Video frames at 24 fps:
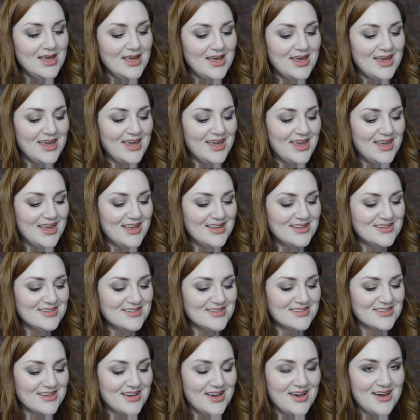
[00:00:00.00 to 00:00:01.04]

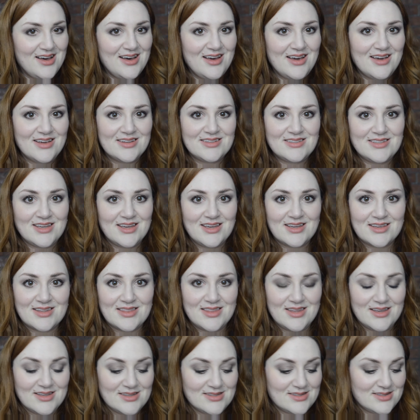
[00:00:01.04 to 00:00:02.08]
And I take
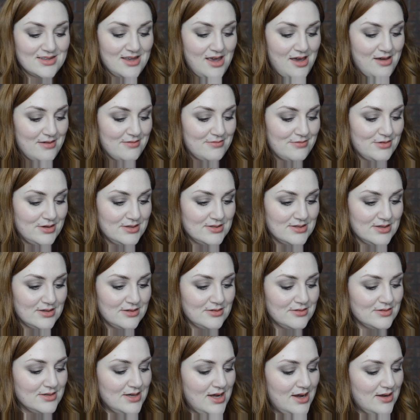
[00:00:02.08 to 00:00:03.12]
this every
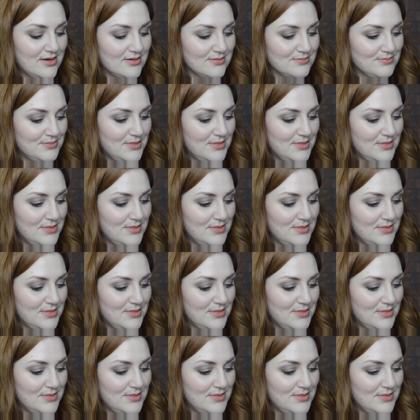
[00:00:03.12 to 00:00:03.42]
single night.